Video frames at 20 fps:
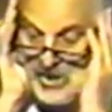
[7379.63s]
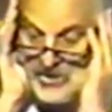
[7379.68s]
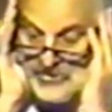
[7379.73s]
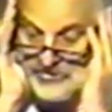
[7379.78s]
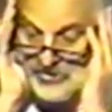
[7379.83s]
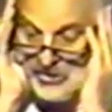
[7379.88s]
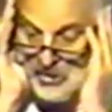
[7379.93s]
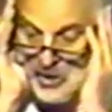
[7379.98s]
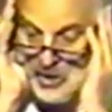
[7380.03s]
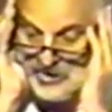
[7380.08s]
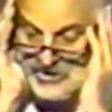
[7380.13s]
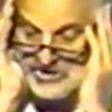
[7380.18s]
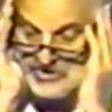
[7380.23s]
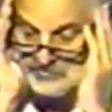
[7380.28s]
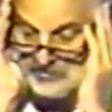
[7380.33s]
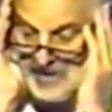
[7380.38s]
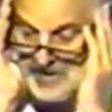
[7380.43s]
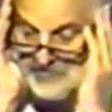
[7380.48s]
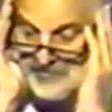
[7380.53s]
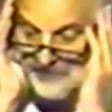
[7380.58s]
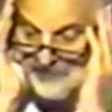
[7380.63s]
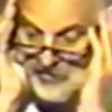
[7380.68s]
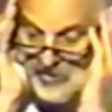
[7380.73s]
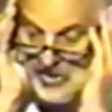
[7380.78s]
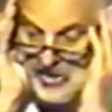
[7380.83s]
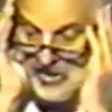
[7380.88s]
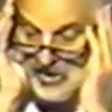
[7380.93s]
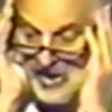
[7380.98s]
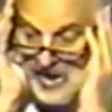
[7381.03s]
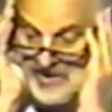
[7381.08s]
The Lord displayed before
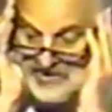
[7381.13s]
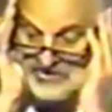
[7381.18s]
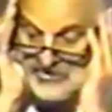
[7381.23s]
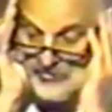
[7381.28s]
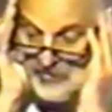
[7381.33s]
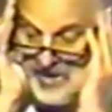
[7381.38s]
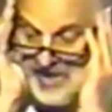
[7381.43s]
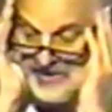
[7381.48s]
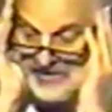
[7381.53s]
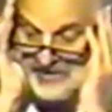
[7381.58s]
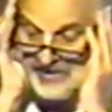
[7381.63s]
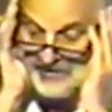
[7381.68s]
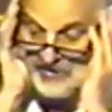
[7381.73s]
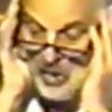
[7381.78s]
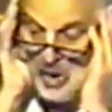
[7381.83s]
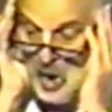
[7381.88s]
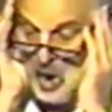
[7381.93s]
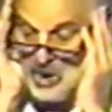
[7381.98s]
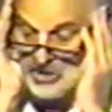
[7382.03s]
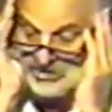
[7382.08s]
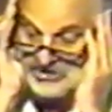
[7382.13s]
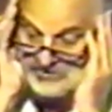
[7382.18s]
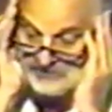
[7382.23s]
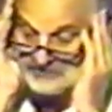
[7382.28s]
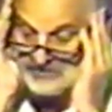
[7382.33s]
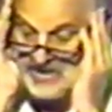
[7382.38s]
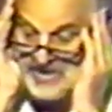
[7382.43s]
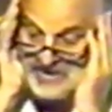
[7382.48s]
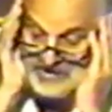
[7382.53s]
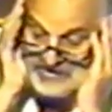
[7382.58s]
our eyes great and
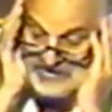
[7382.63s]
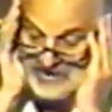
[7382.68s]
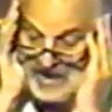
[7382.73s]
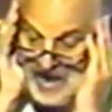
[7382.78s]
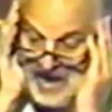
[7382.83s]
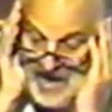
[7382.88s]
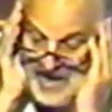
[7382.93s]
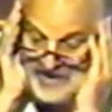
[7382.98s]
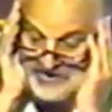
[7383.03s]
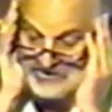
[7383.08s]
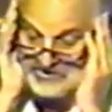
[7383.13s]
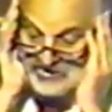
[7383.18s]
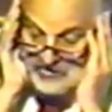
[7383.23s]
awesome signs